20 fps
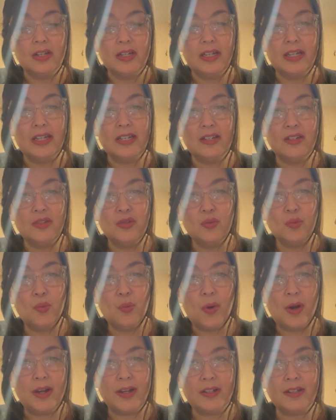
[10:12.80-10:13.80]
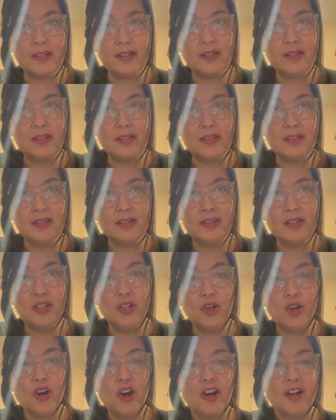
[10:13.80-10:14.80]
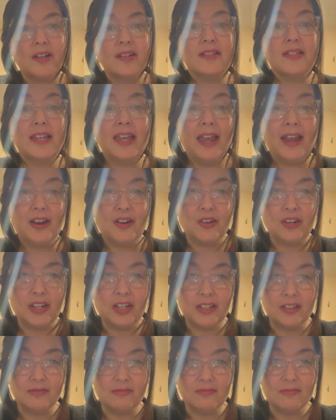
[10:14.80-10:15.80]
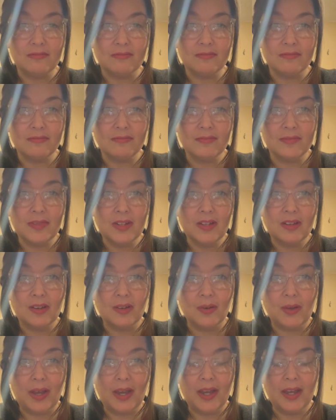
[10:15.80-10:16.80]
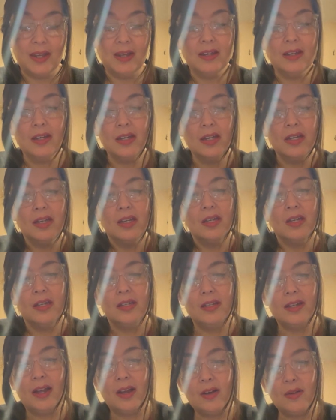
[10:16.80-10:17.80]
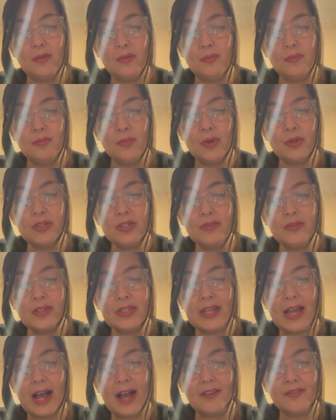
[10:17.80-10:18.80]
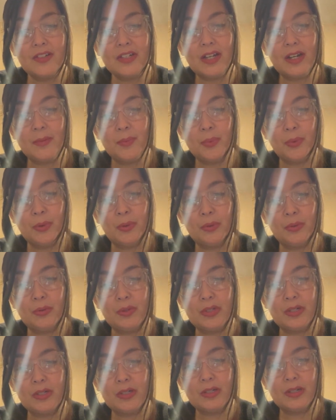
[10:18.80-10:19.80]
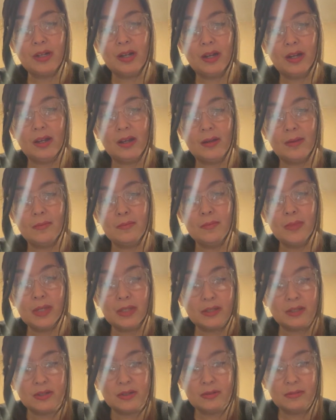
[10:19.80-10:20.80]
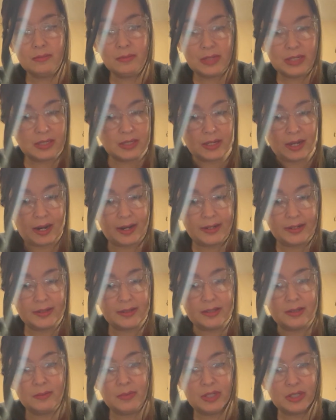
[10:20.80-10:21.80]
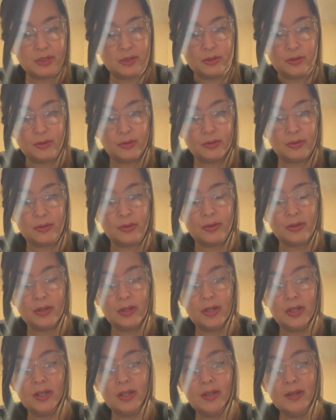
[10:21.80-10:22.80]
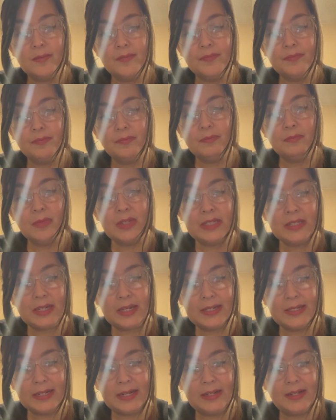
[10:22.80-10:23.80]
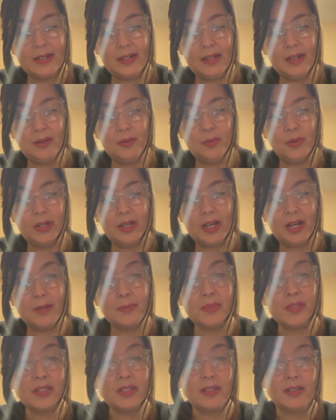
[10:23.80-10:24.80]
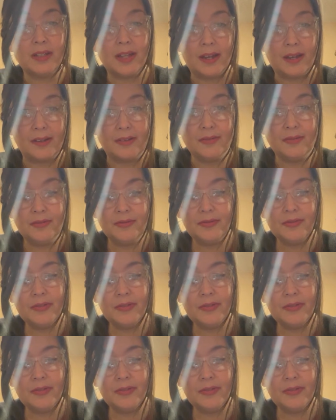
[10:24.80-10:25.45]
is what your heart is carrying. Okay? Now, most of us have to uproot misguidance, mistruth, misidentity when it comes to love.